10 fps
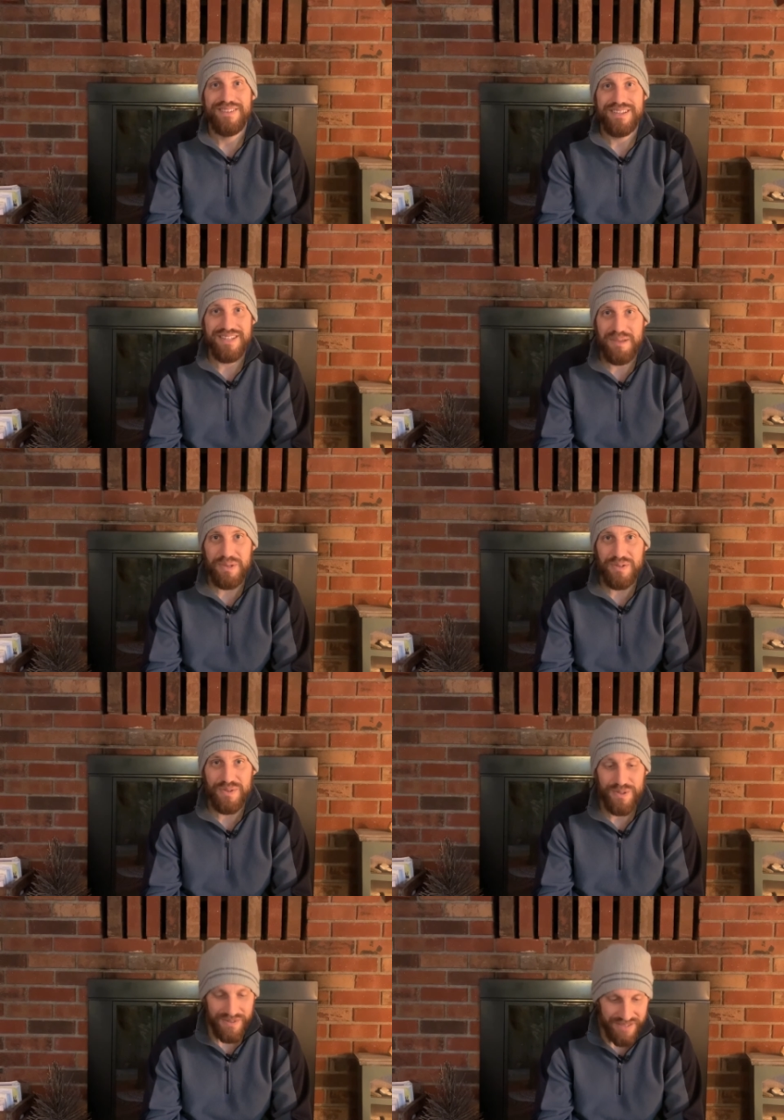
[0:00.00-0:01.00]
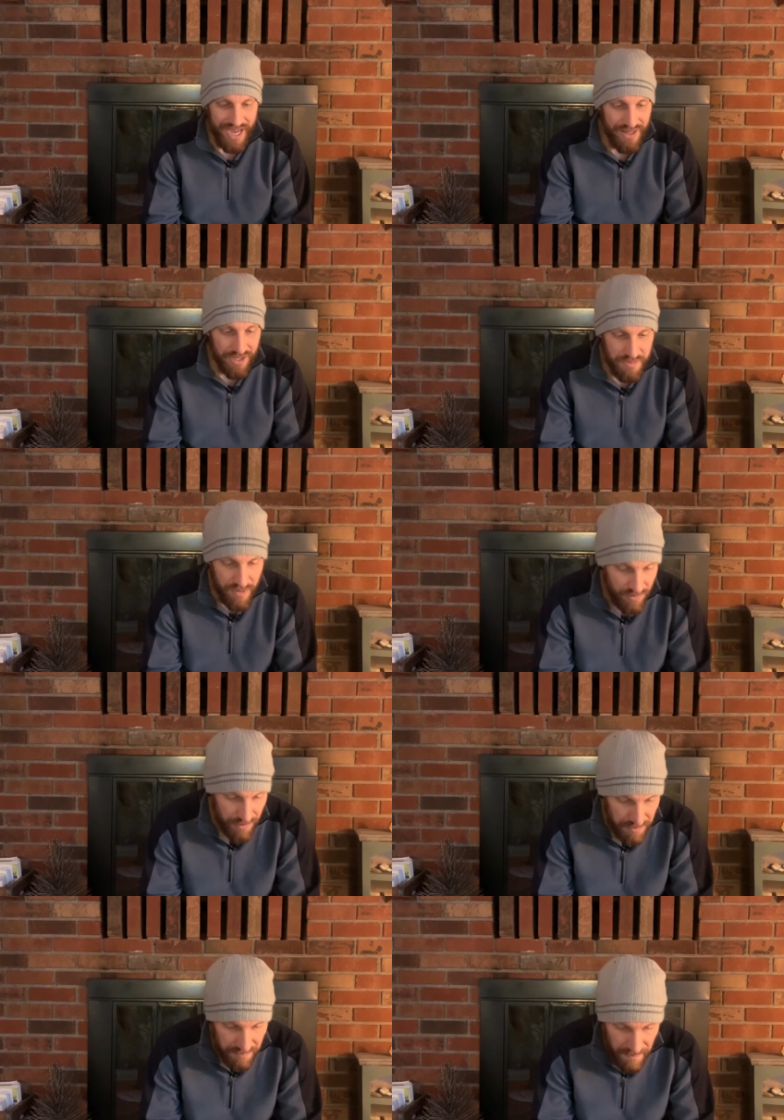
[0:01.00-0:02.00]
Isn't that beautiful? I think it's
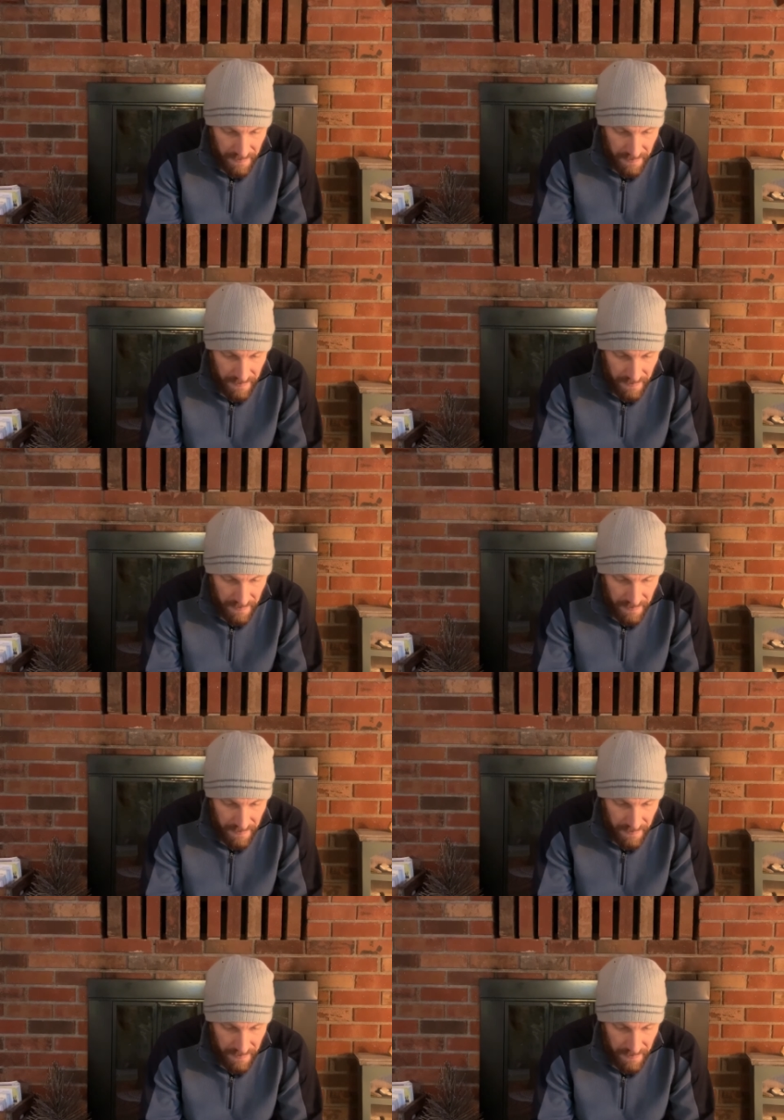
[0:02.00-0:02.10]
beautiful.